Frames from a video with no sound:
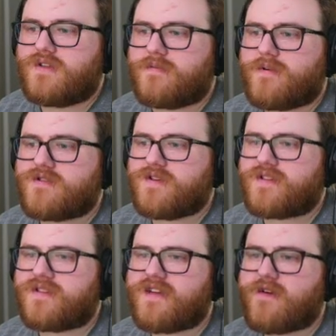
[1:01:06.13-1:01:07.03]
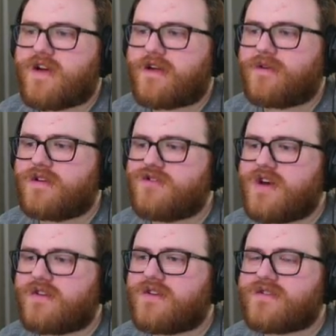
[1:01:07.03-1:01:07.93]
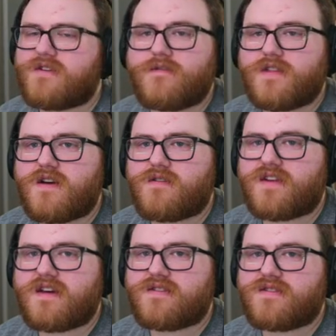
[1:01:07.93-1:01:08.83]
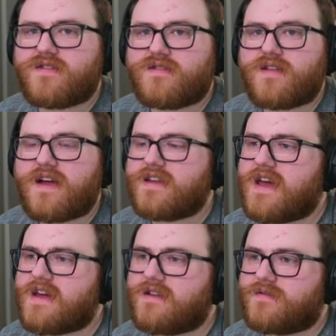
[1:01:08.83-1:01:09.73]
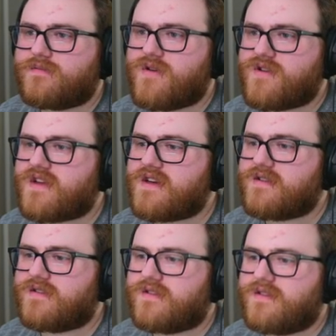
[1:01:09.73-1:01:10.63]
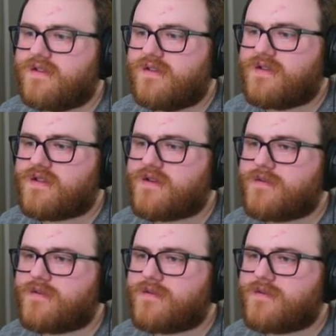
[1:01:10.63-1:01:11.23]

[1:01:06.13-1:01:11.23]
especially since that recommended checklist over there says 98%, so...